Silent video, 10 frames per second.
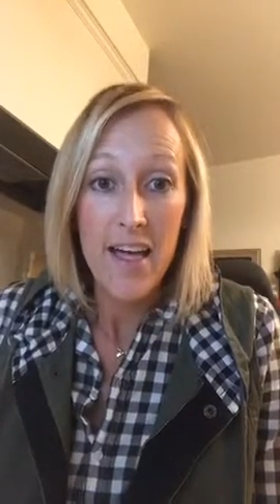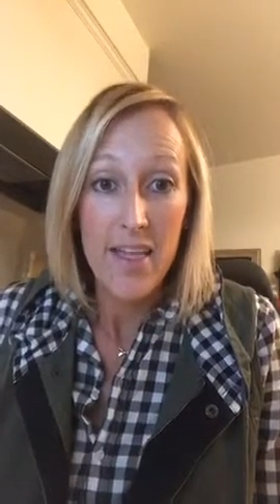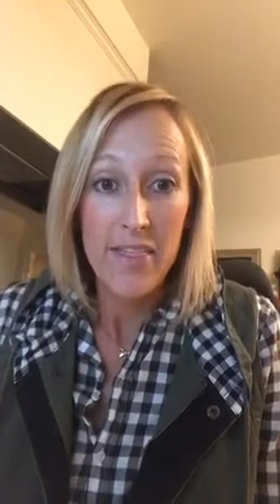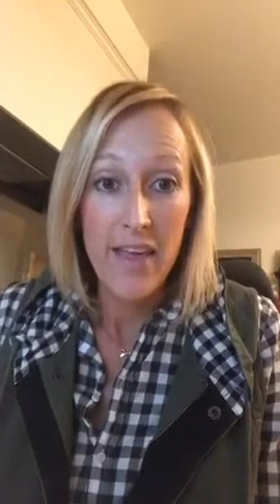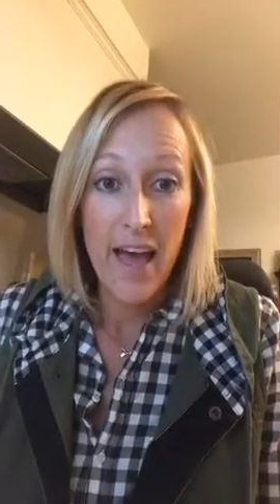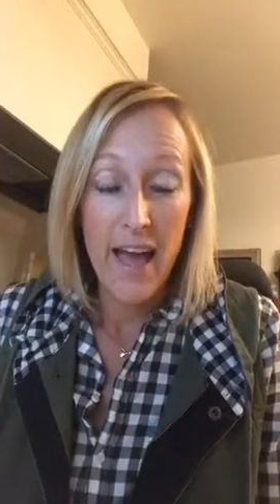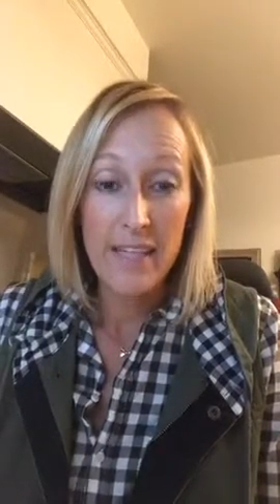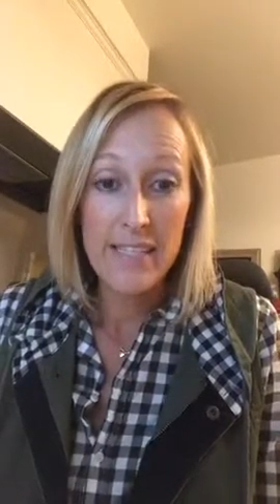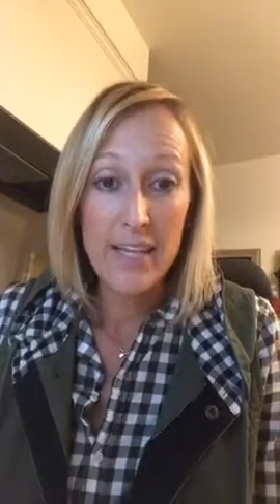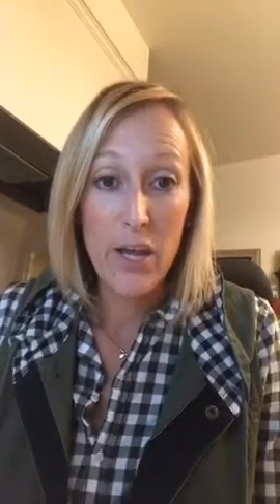
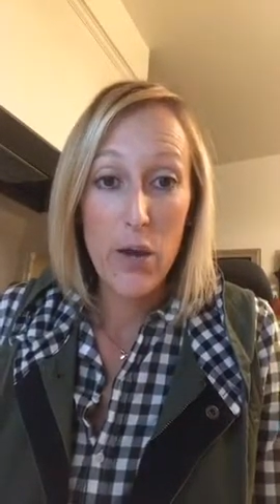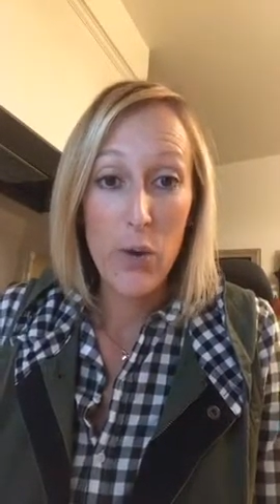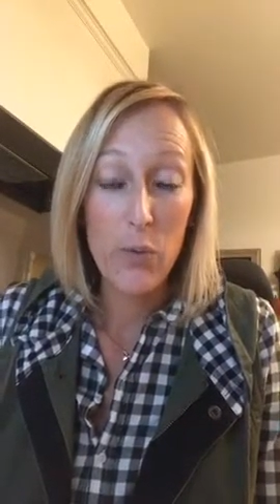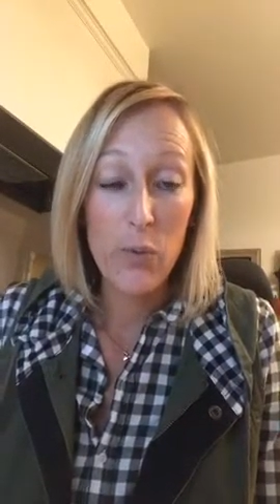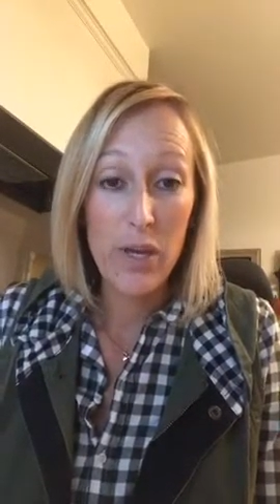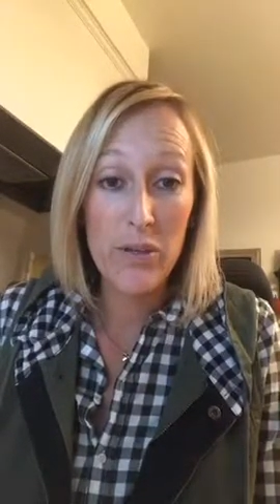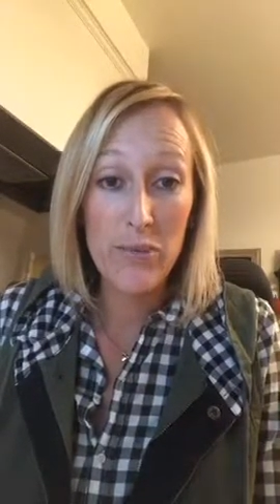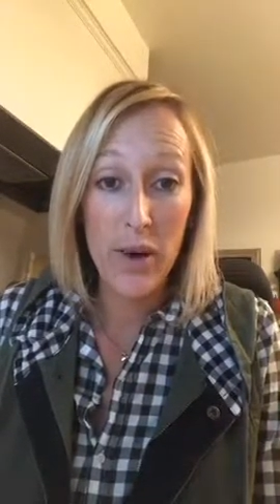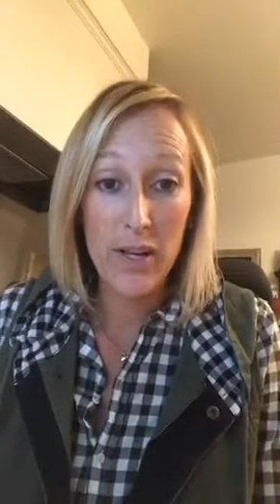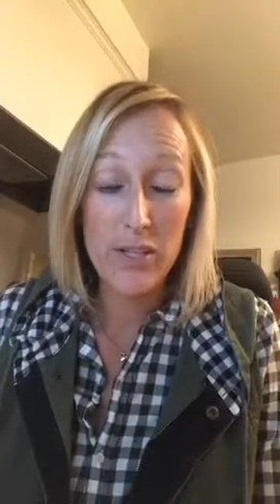that
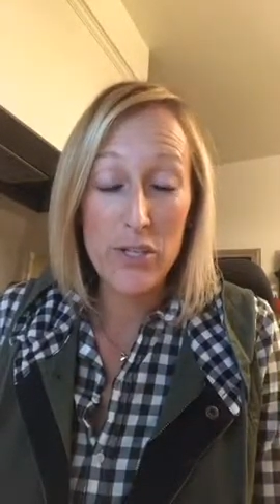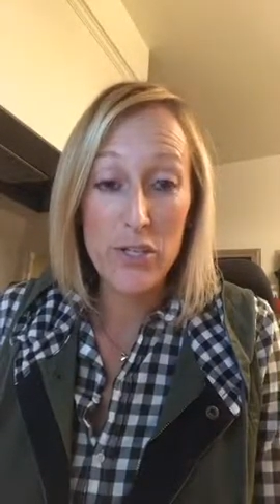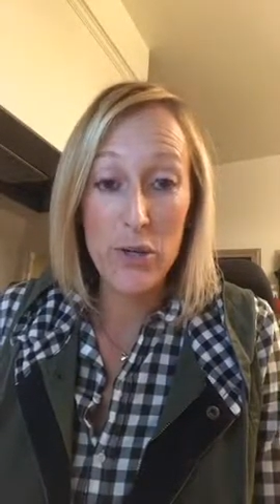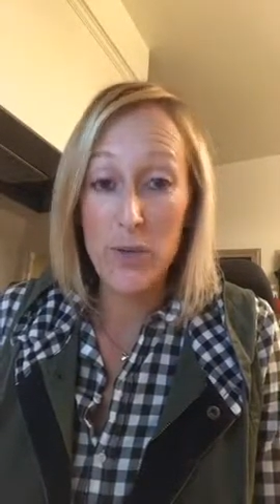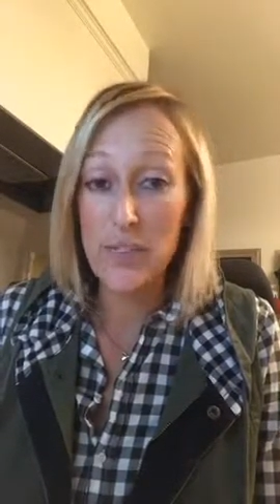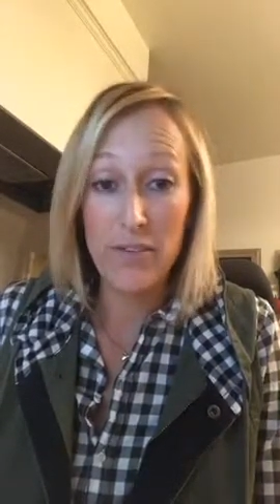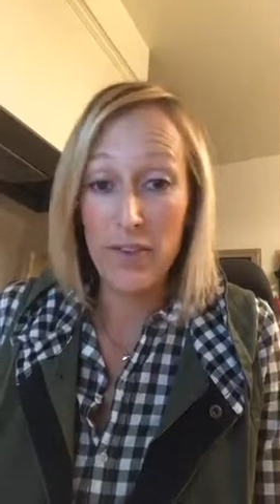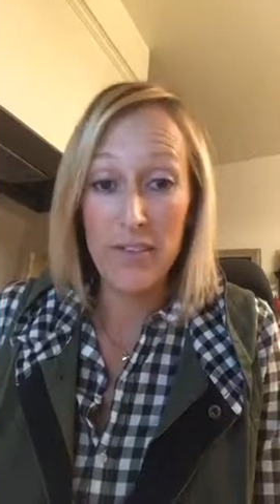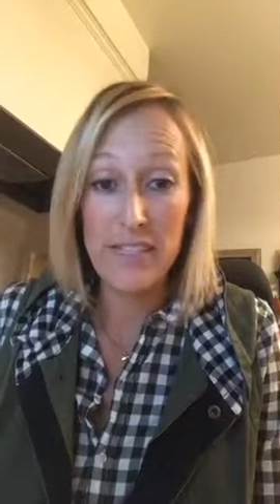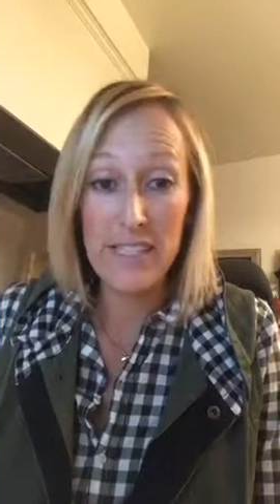several
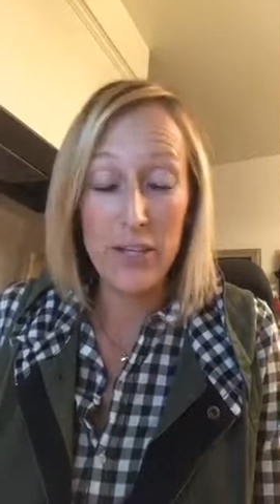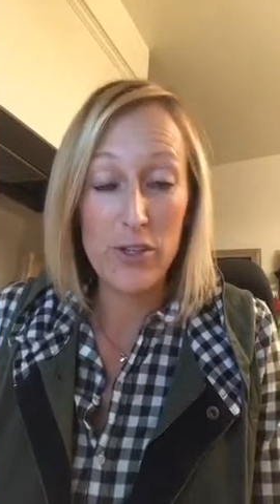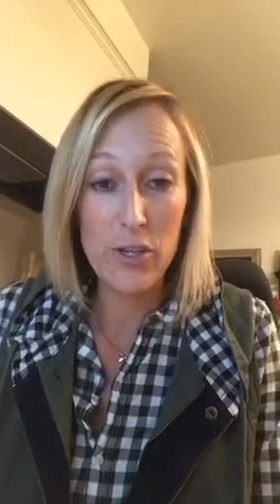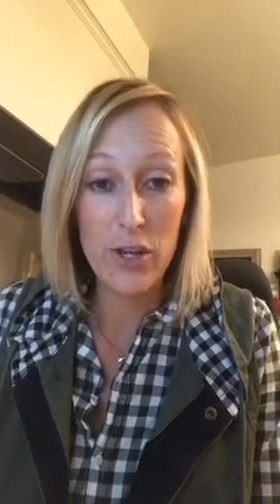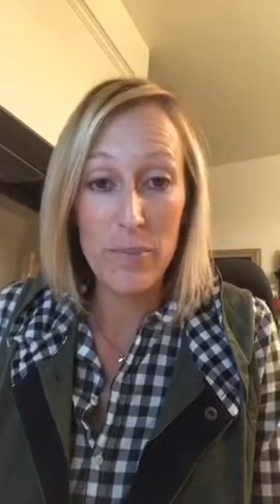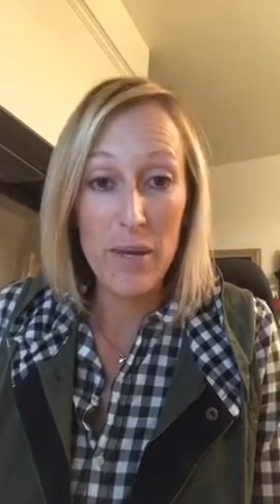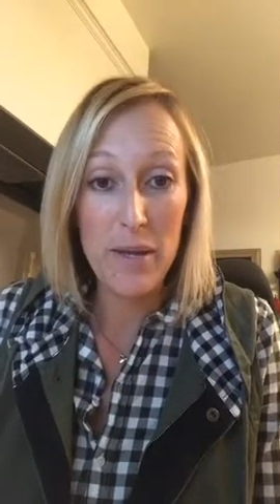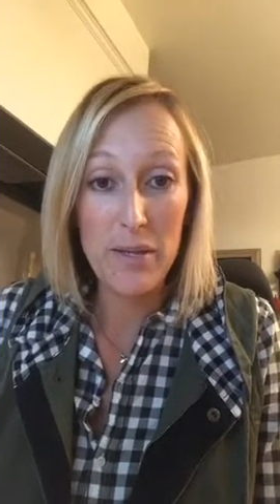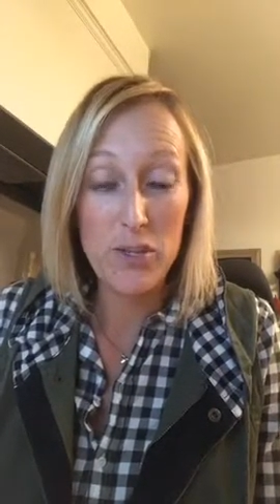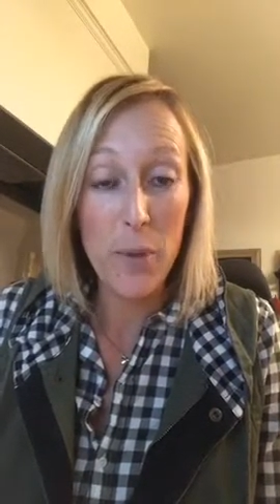of us leaders are going to
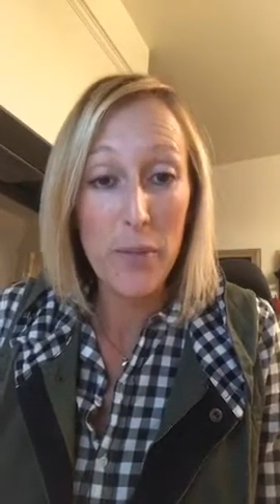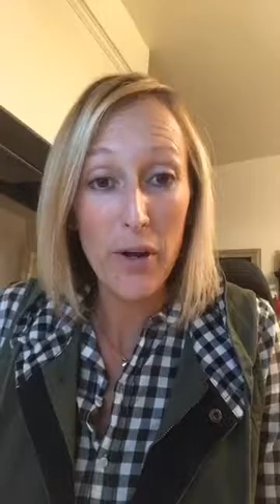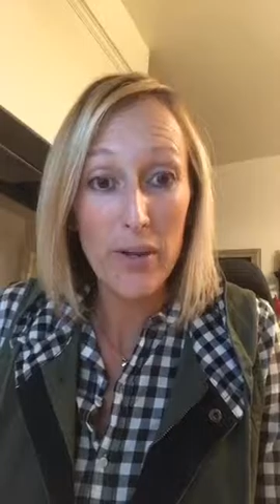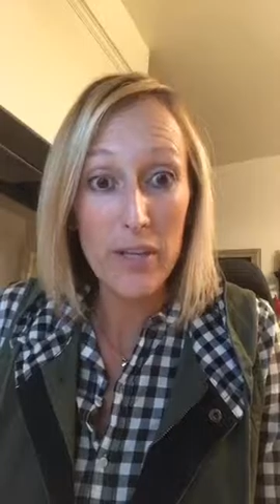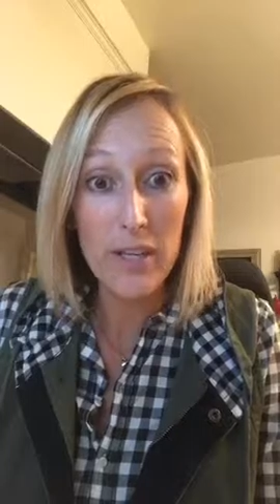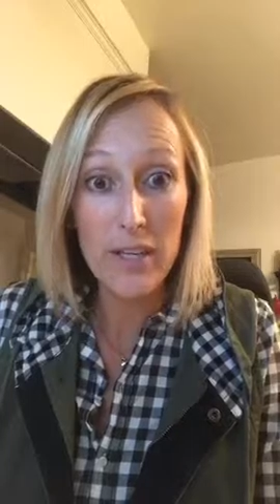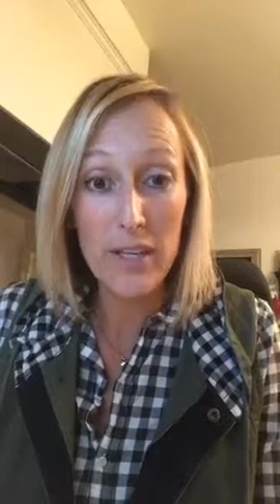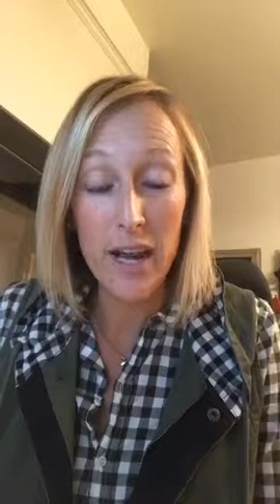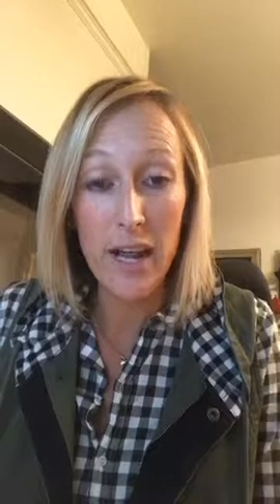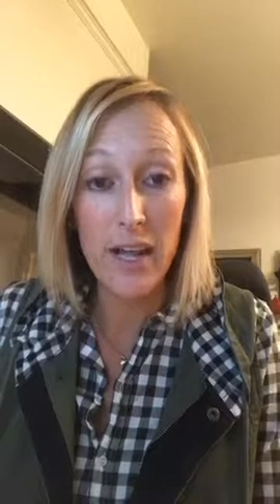be jumping on
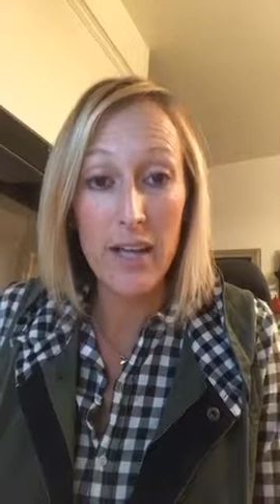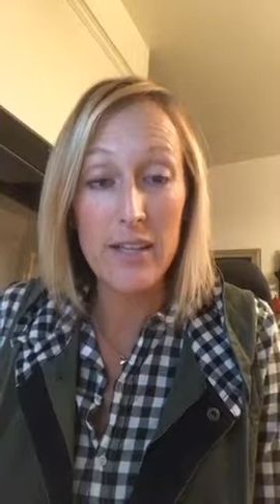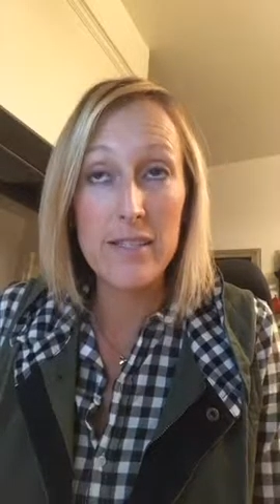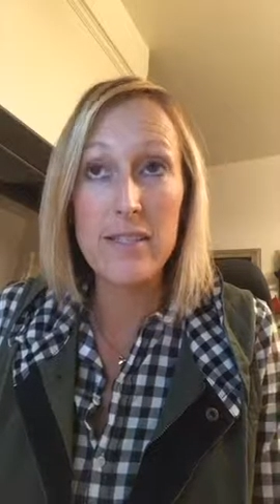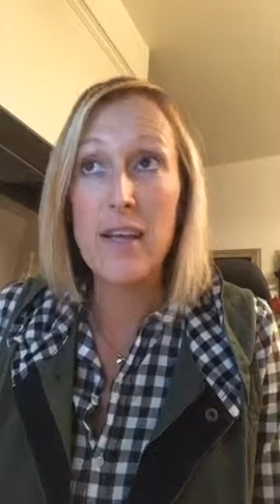here and